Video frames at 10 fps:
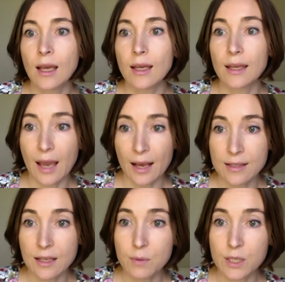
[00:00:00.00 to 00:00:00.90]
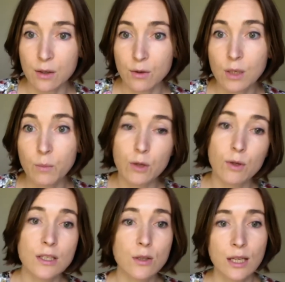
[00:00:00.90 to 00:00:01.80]
Yes, absolutely, but you
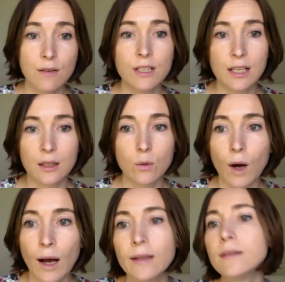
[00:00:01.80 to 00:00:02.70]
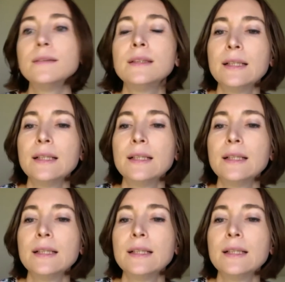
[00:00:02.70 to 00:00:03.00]
need to leave it a little while.